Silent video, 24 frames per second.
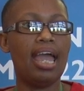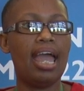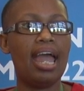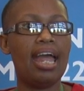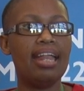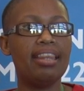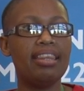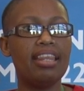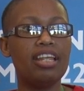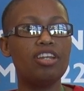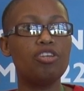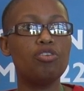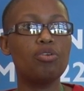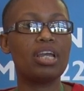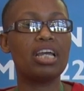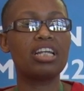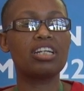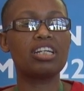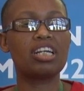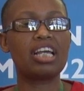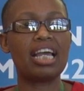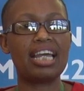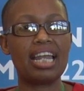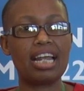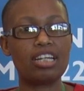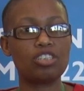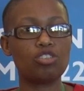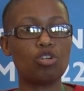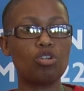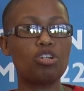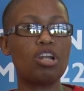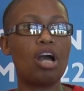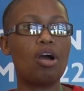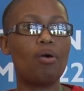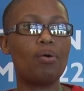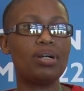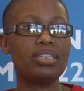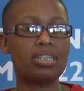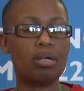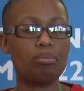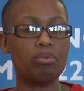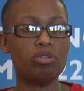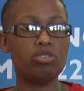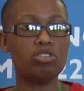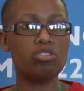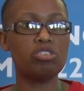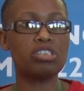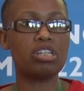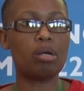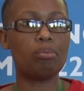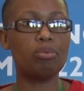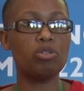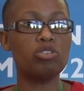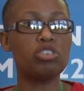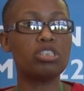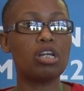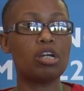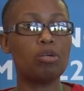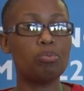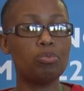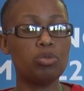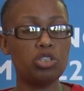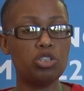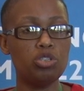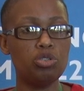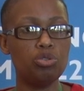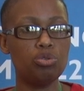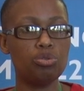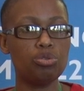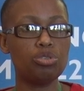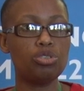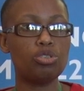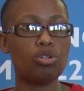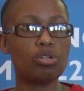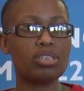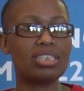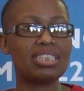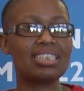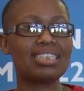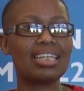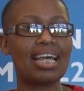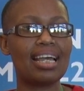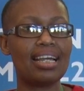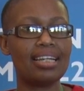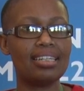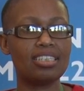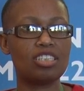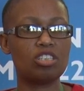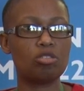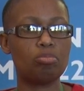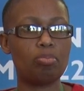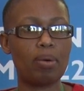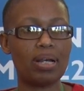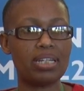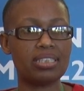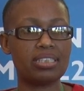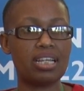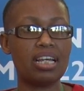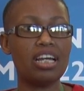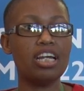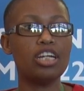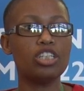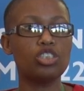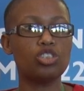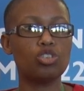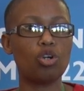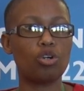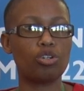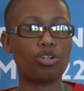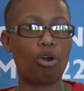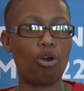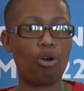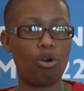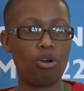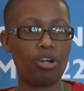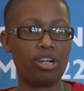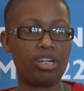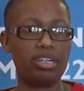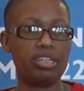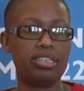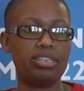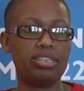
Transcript: and then you can get us on our www.sciencespaza.org.